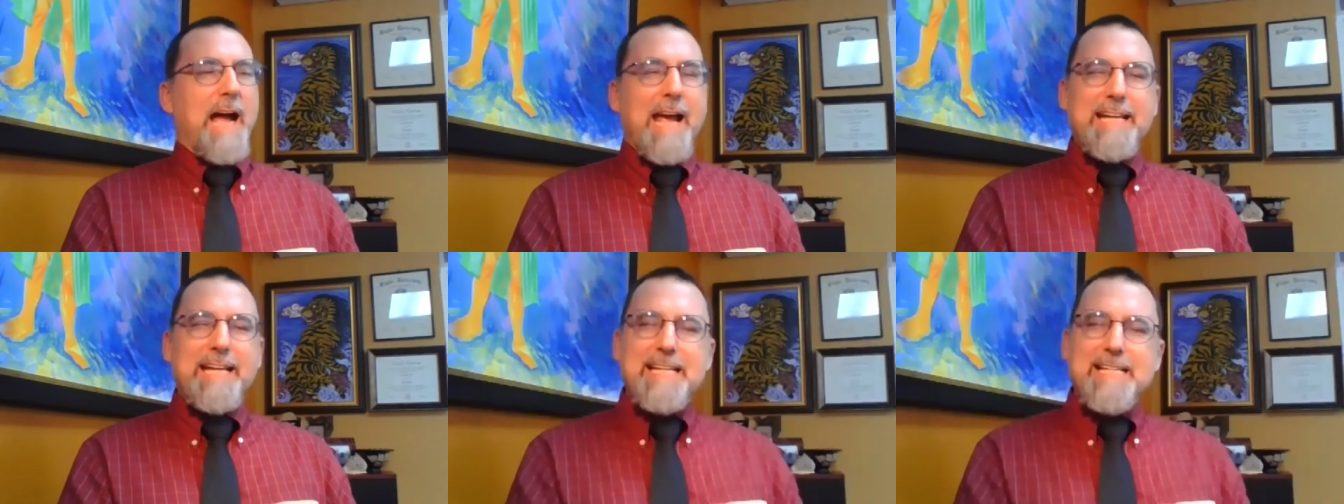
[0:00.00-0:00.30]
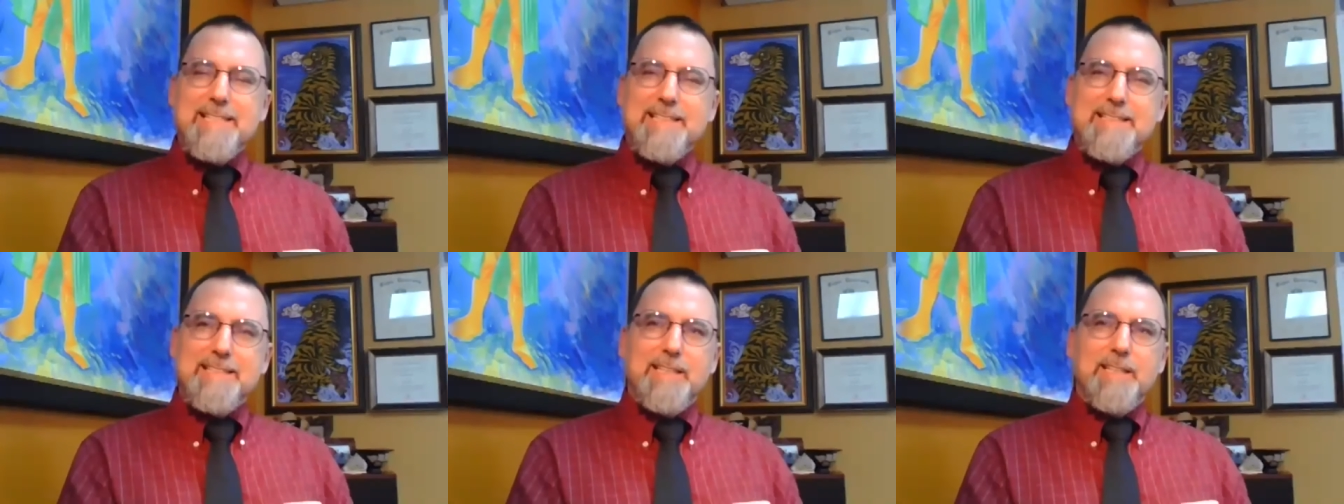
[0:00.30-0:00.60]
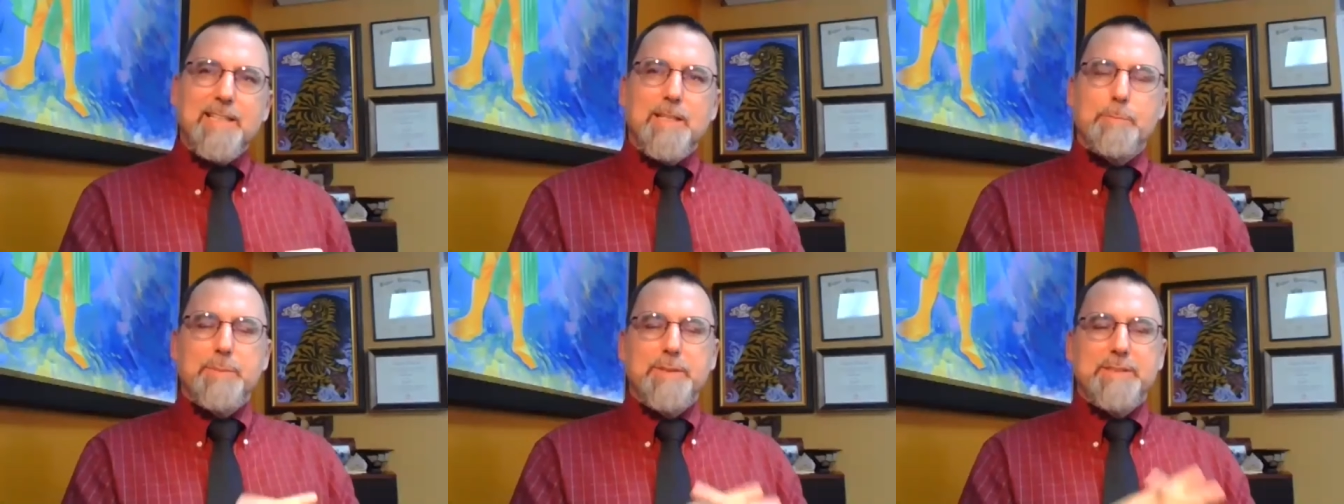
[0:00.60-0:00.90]
I can see
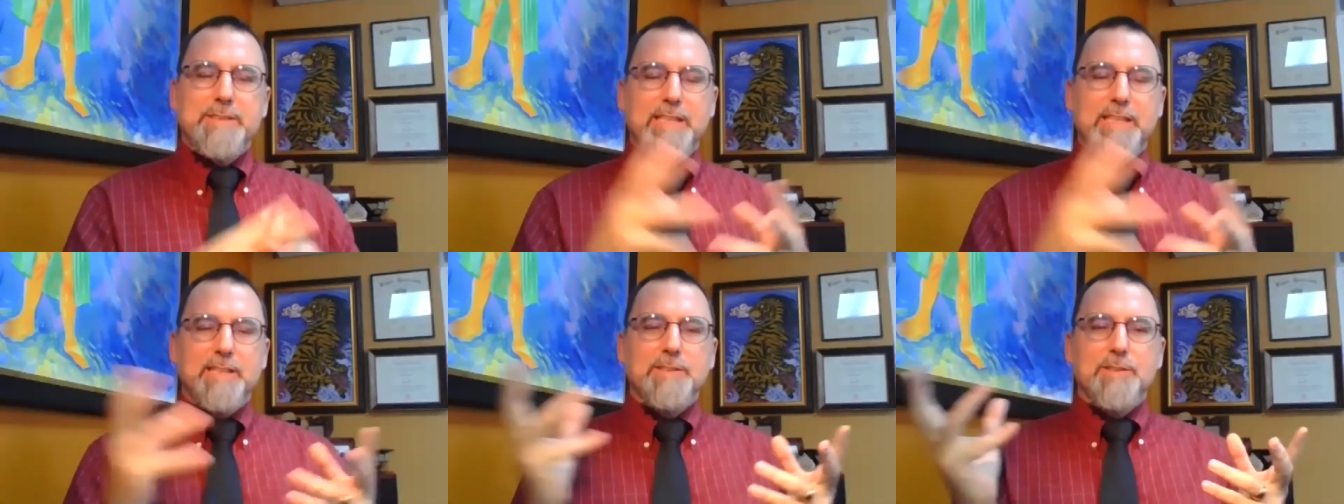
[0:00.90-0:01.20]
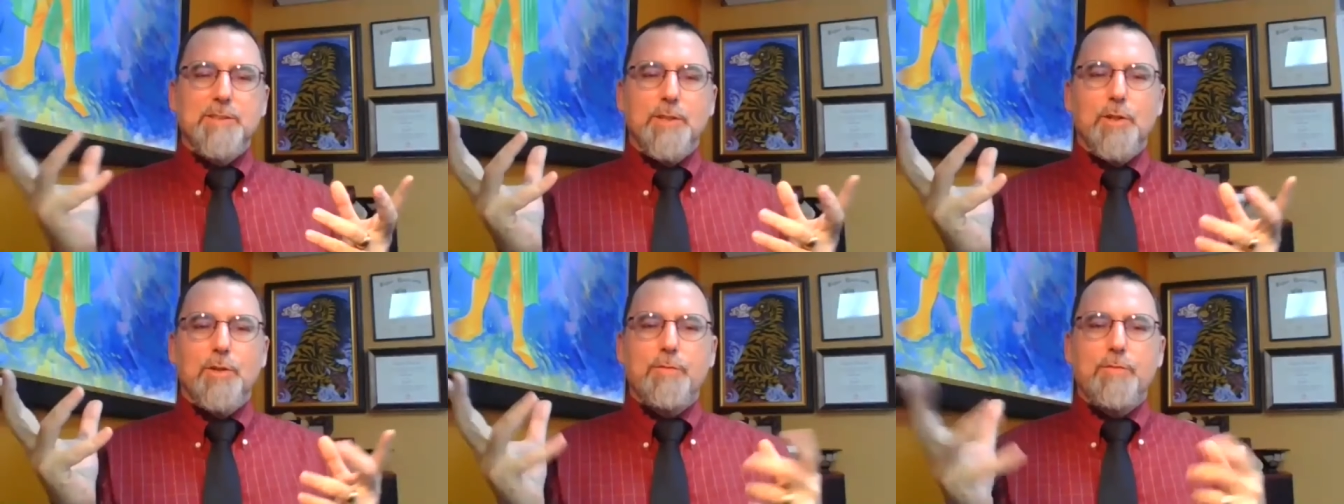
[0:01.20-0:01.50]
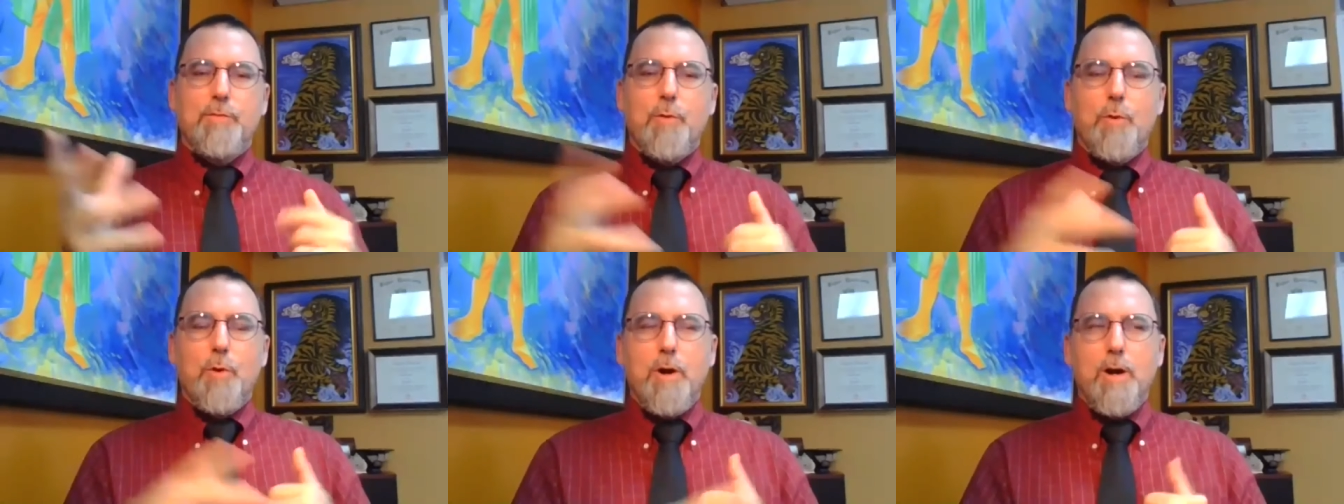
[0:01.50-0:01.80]
the potential
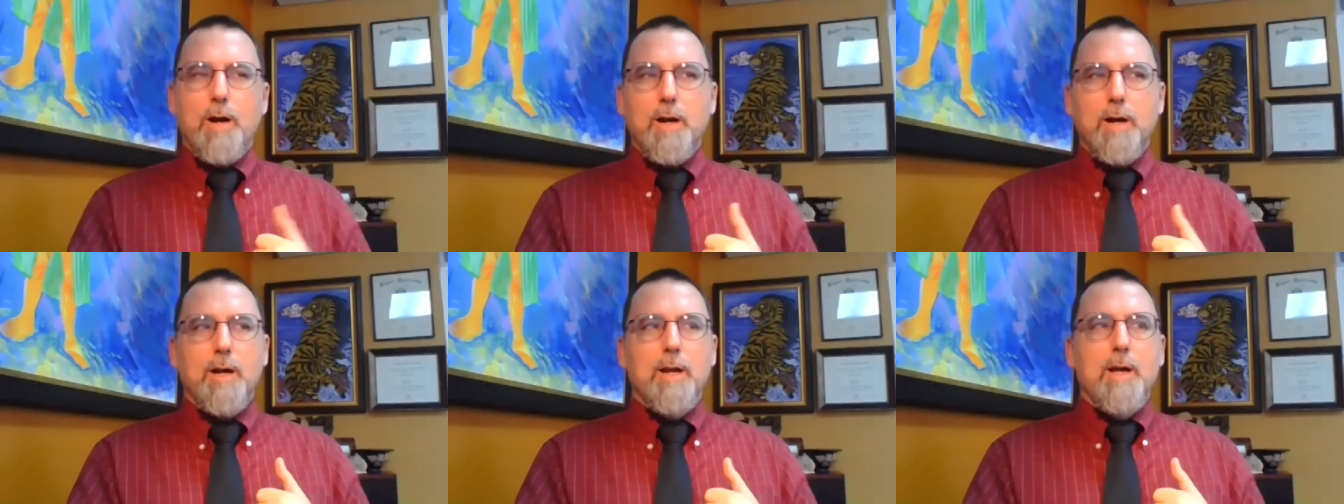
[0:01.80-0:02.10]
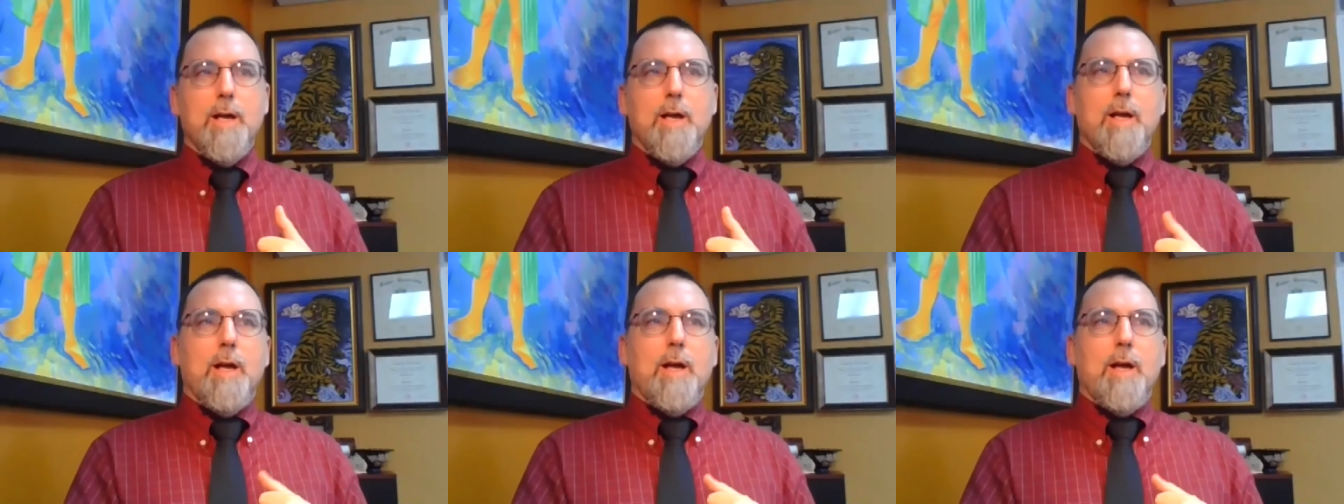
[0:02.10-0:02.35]
for